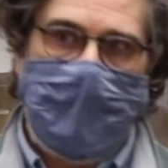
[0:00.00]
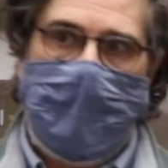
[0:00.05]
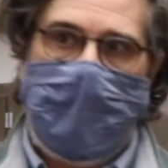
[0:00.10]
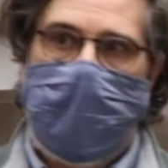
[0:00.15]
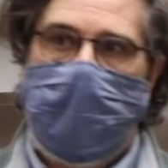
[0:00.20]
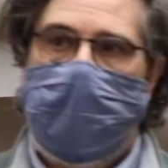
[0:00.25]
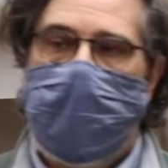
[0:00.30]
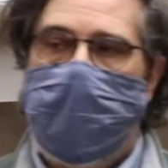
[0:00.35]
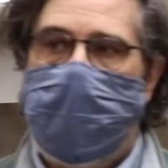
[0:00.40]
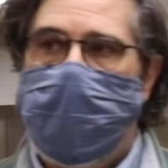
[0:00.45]

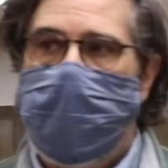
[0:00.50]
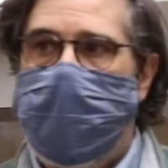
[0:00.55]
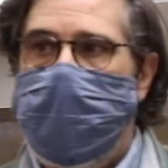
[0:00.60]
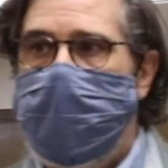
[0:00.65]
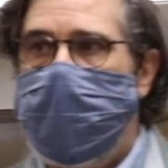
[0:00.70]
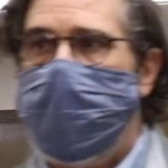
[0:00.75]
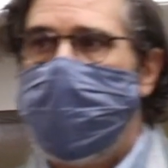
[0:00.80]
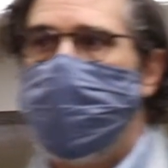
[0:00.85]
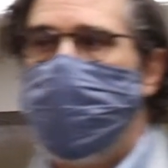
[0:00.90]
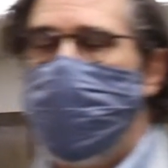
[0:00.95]

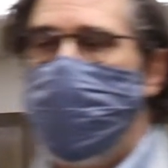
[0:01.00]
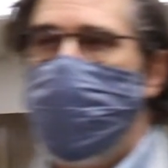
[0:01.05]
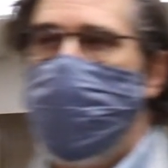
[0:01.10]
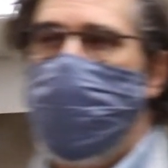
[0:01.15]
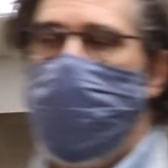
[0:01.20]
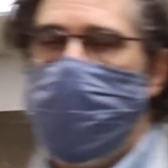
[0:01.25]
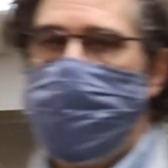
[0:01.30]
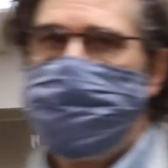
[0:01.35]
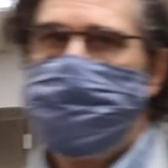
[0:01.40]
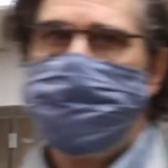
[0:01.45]
and
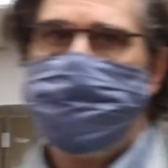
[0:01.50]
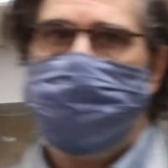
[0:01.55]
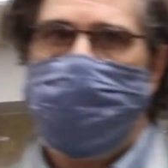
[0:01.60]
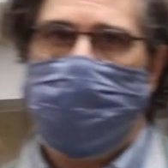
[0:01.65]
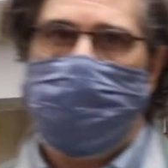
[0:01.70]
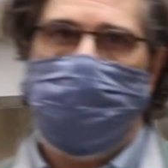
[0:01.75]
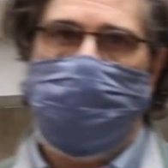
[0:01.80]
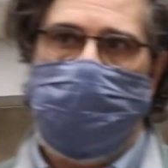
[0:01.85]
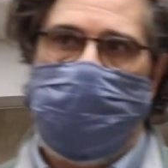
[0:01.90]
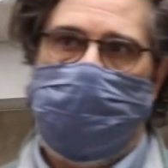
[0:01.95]
once
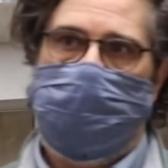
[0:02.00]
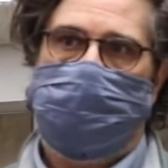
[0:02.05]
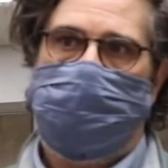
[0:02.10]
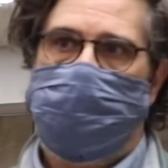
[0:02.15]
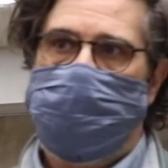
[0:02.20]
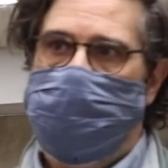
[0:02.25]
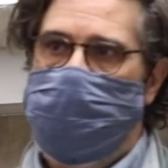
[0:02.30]
per week,